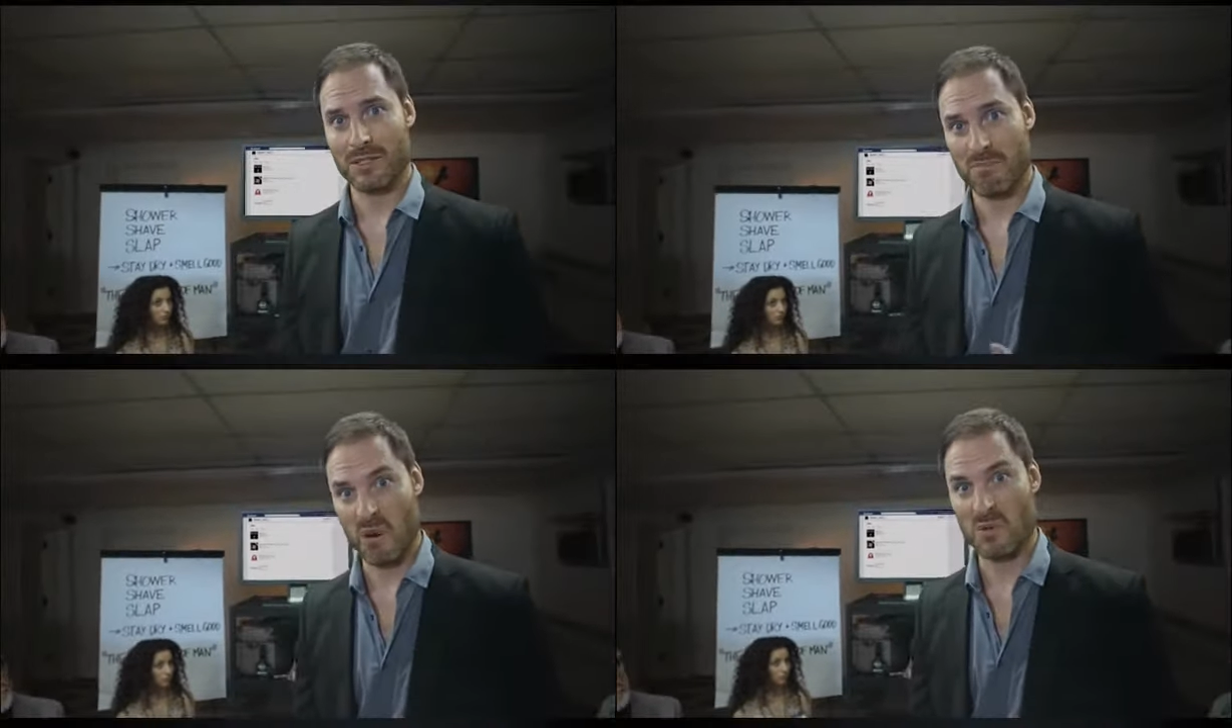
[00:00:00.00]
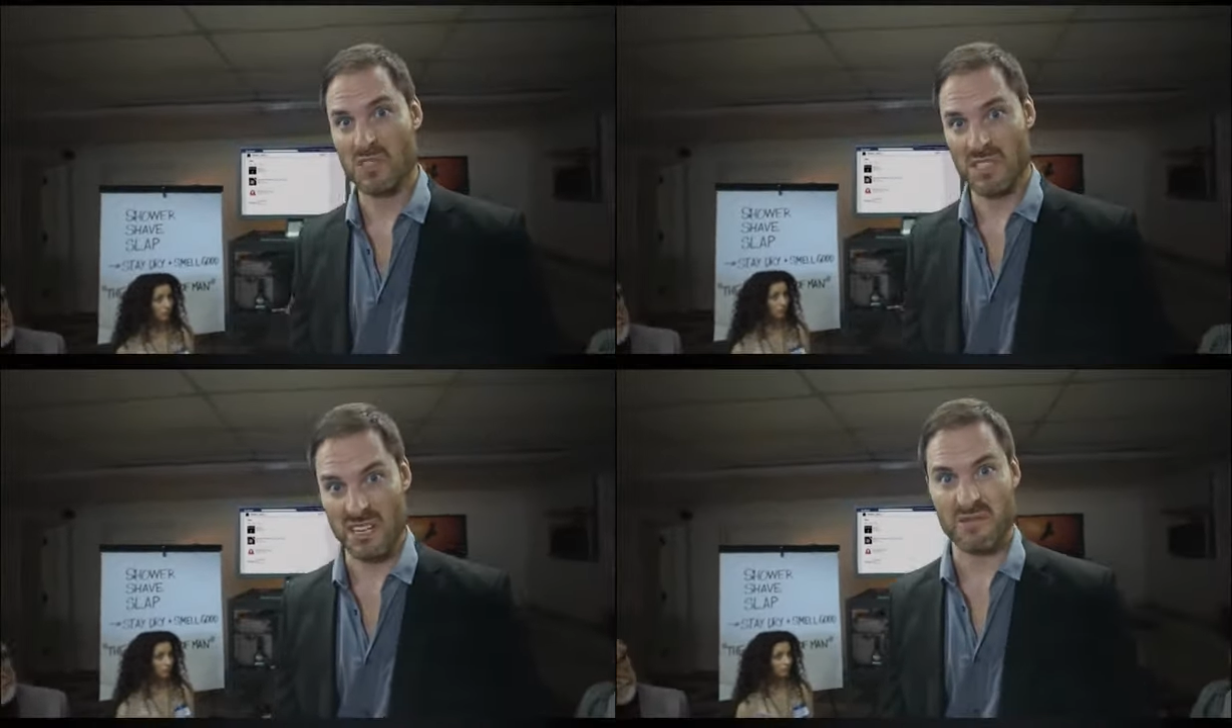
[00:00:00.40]
to post
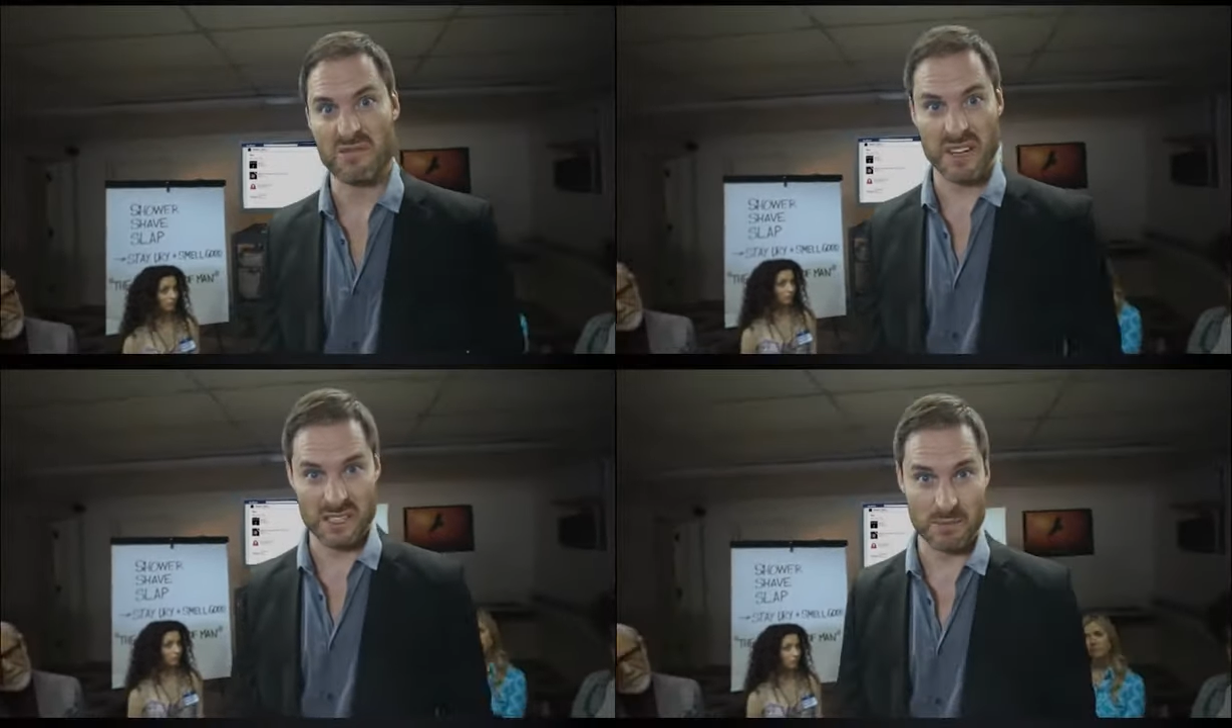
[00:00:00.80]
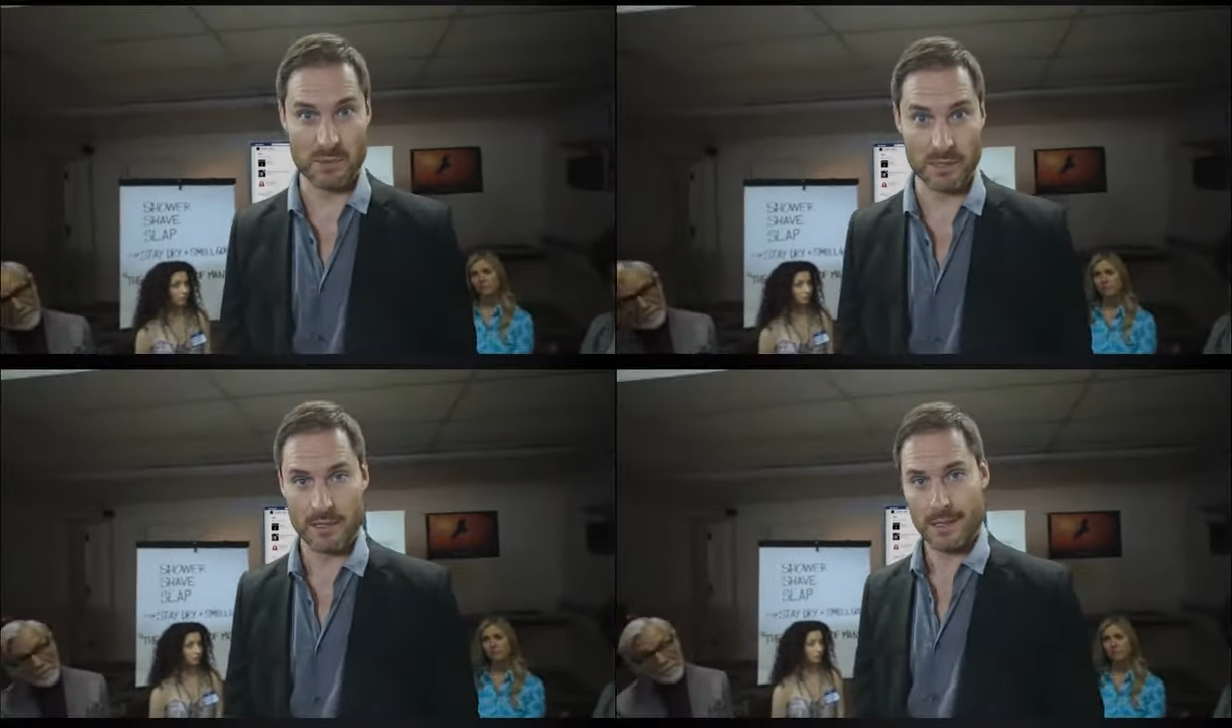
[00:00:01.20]
it on
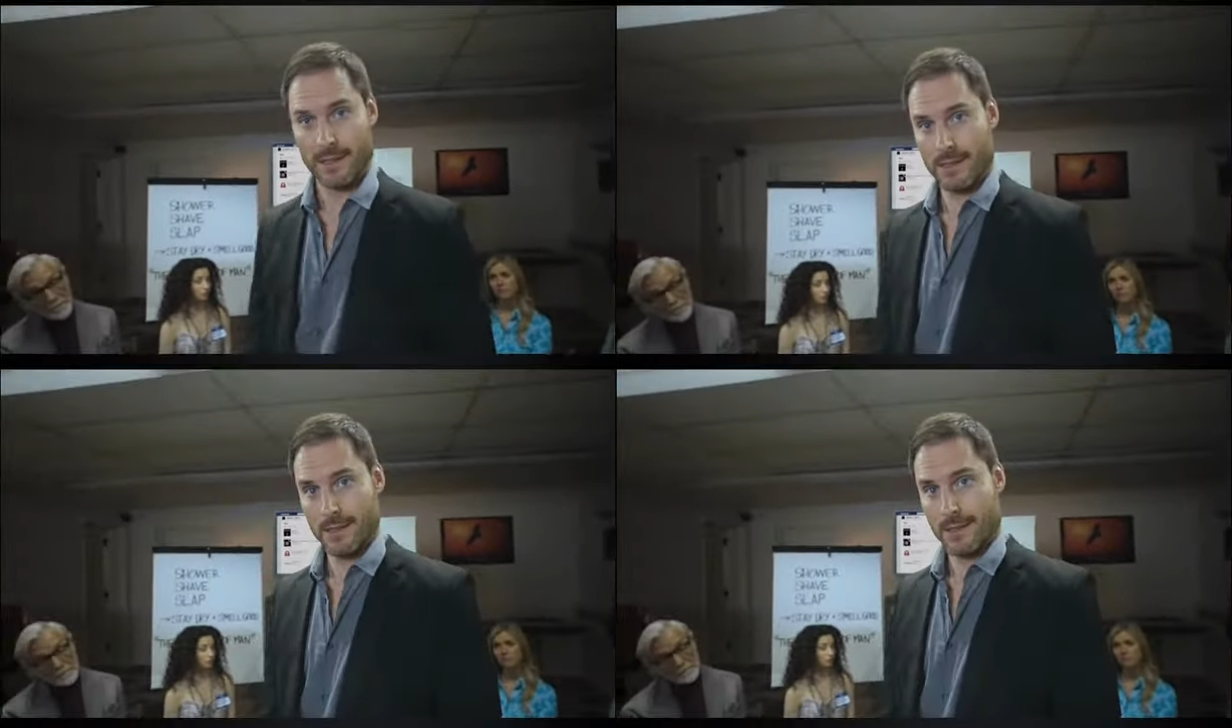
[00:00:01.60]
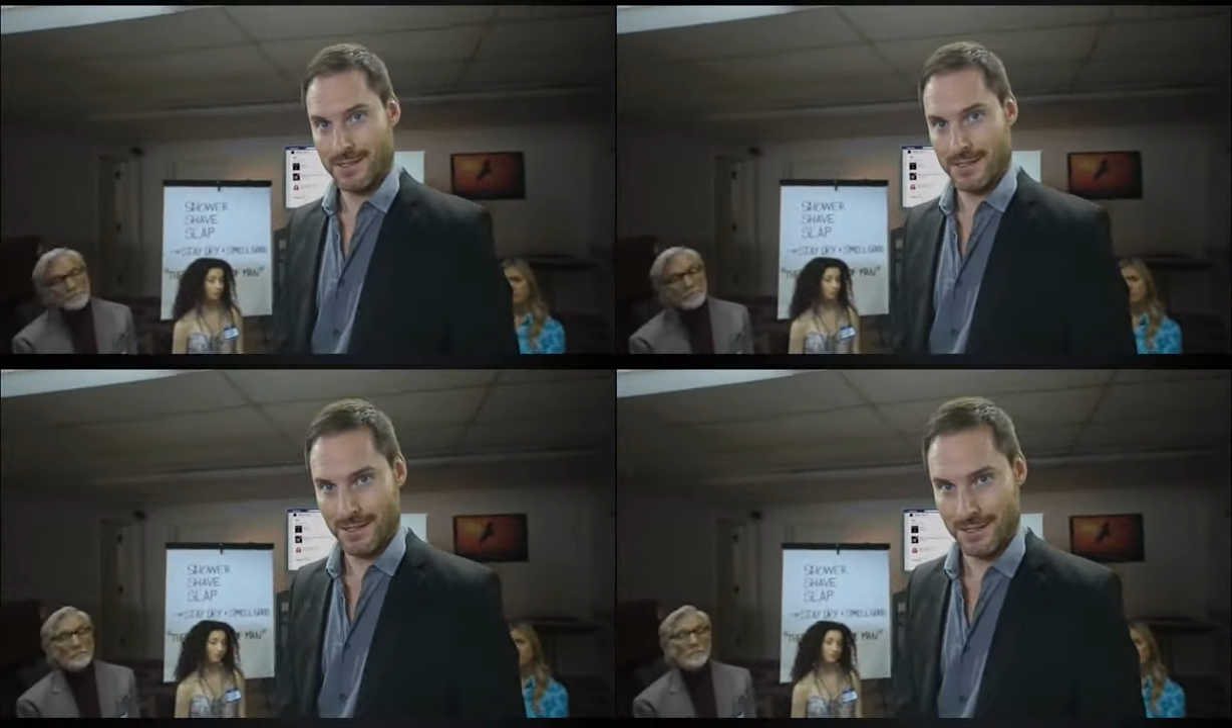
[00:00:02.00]
Facebook.
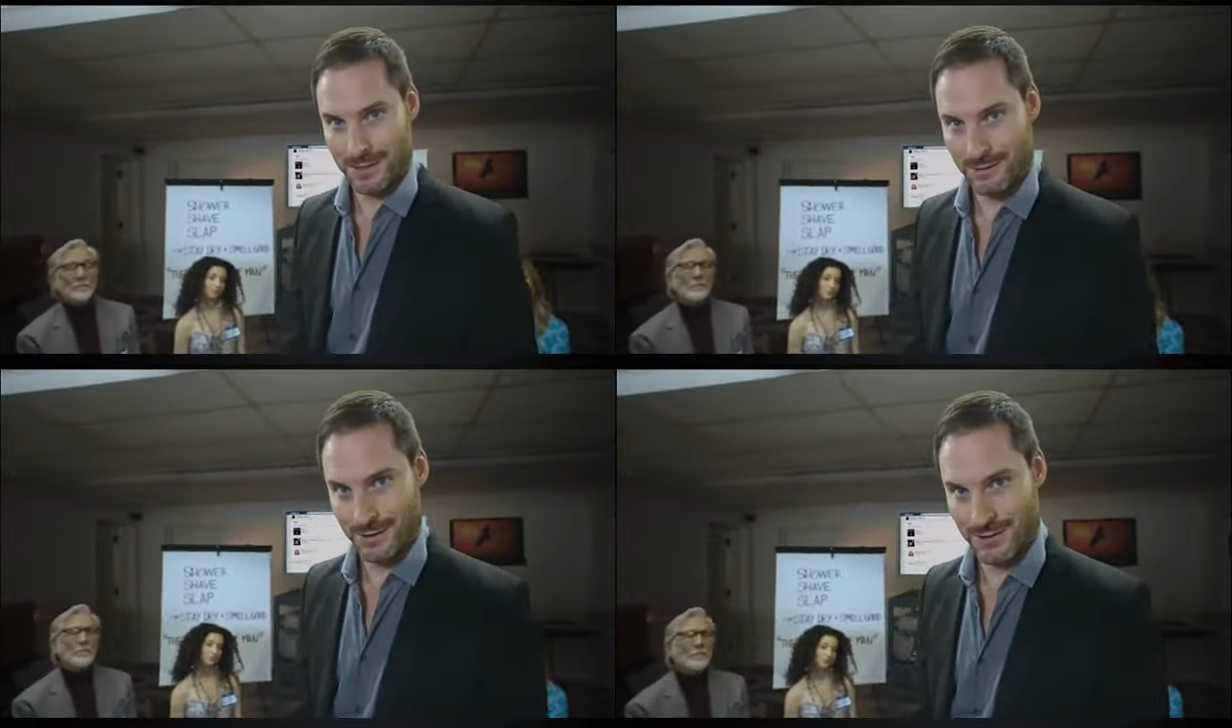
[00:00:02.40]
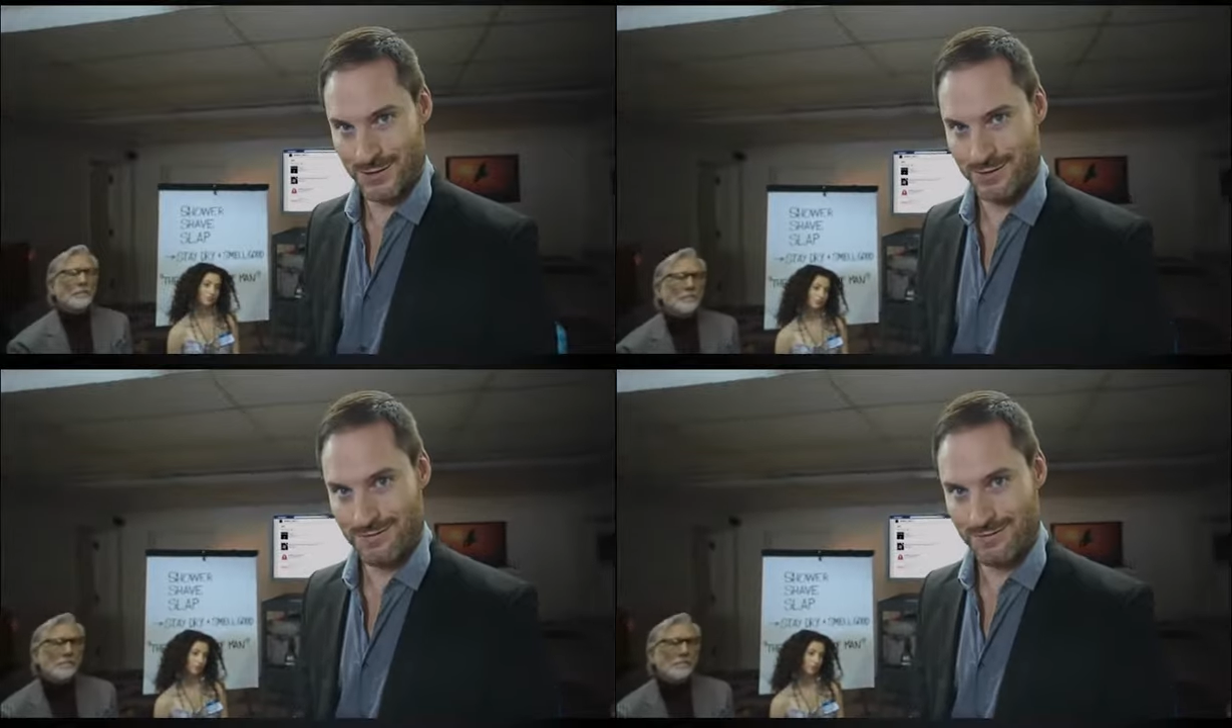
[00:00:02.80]
See the difference?